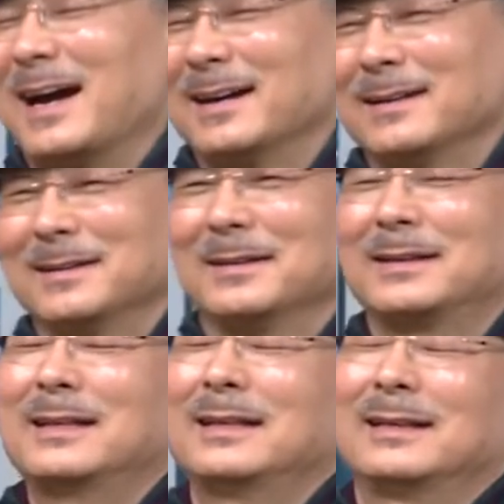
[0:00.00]
Even if
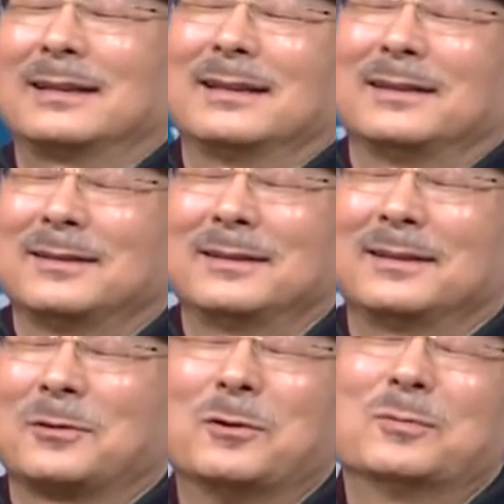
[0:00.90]
you didn't
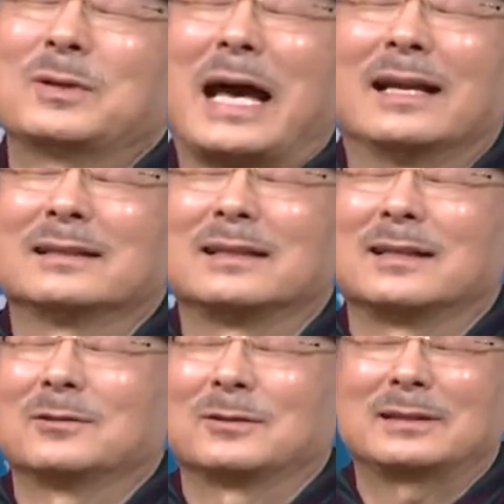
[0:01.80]
study,
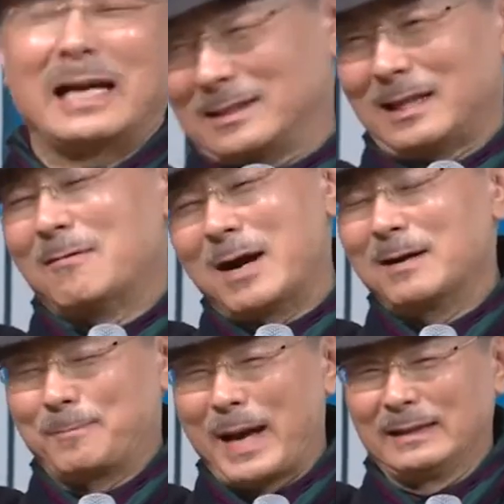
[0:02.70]
if you're able
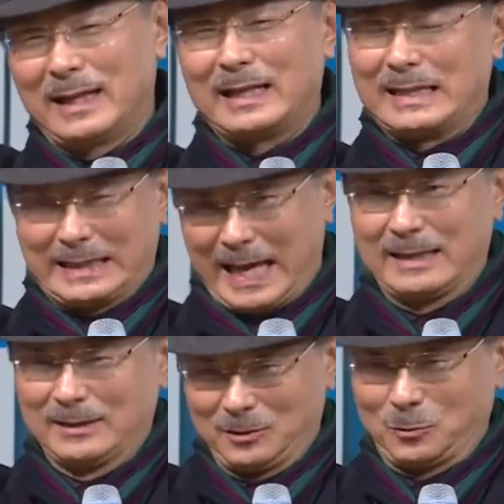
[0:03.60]
to grasp the
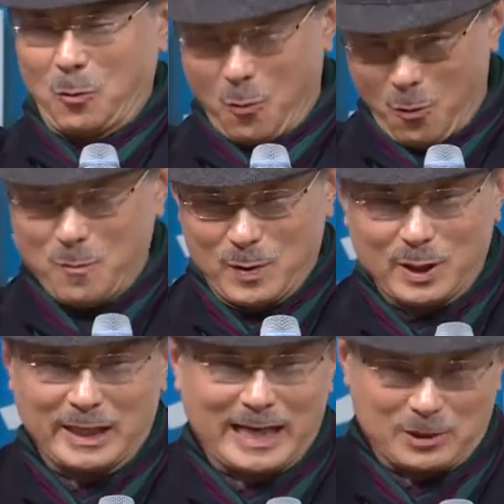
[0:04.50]
situation,
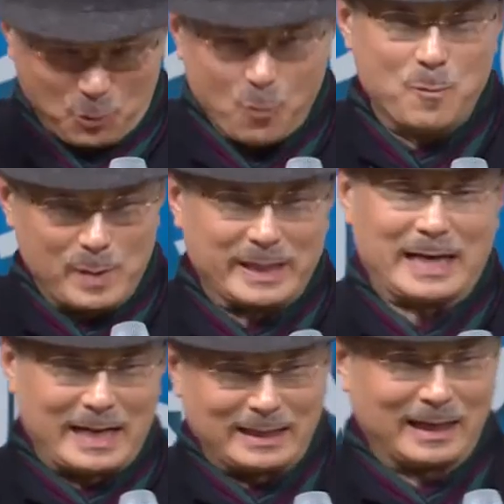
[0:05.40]
then you are
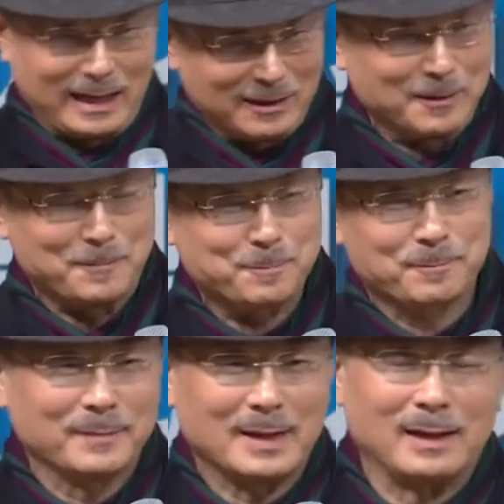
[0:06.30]
very smart.
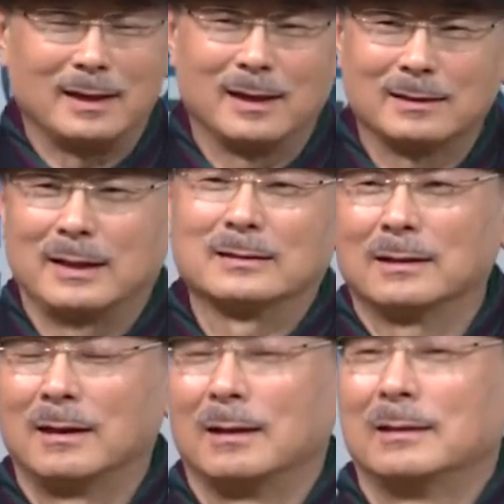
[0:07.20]

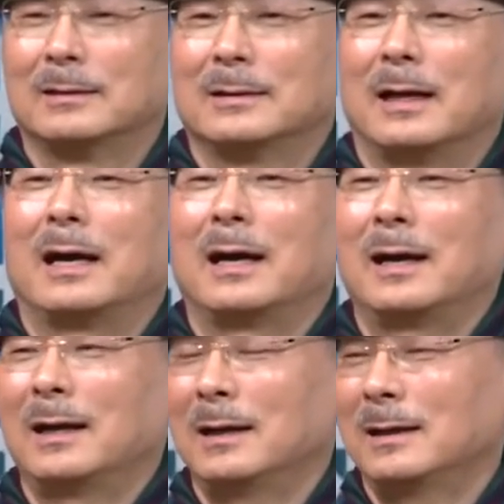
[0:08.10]
So if you think,
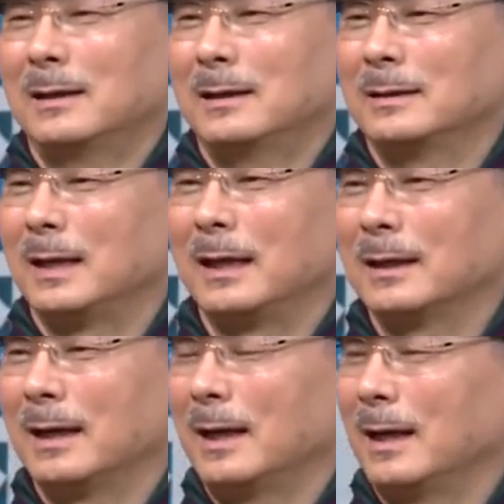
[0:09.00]

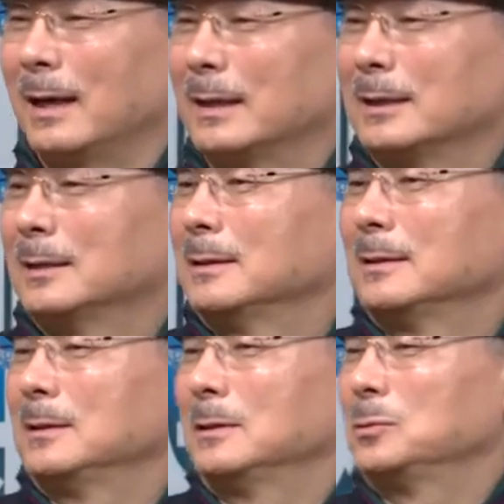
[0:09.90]
if I
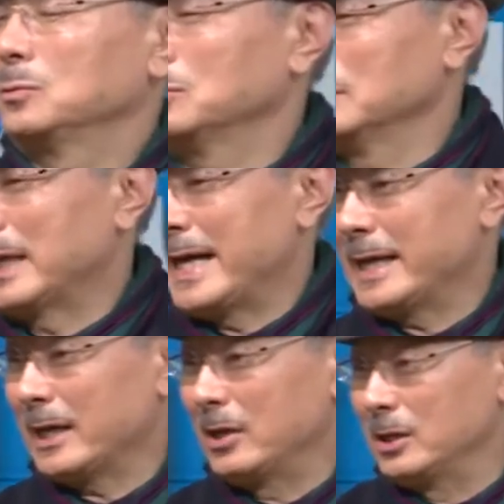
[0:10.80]
continually do my
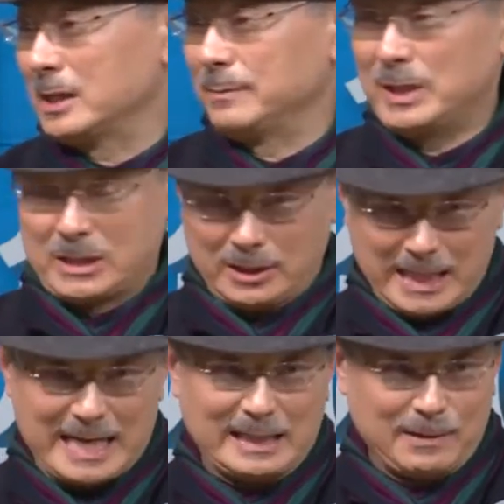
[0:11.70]
best to find
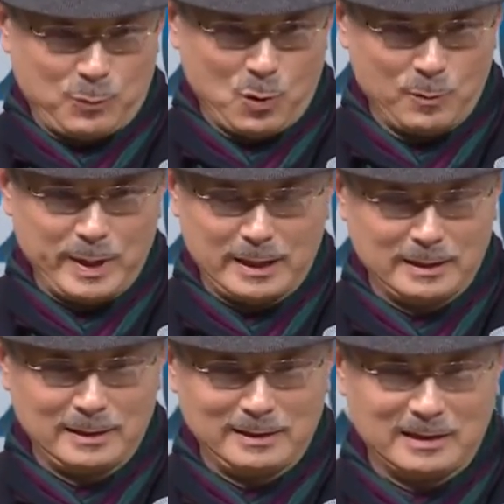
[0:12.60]
consumers,
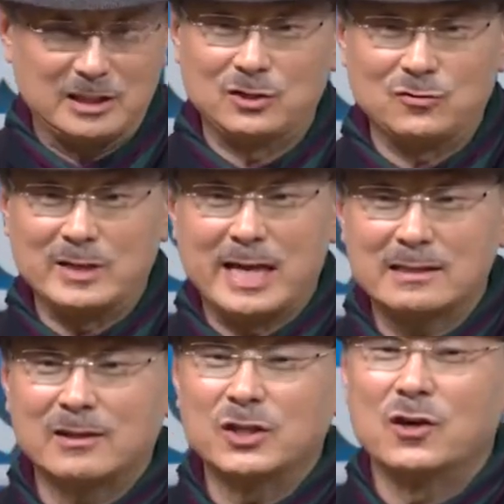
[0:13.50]
I will
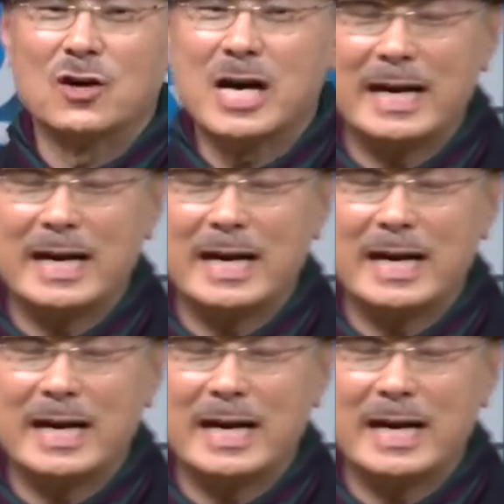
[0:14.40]
find someone who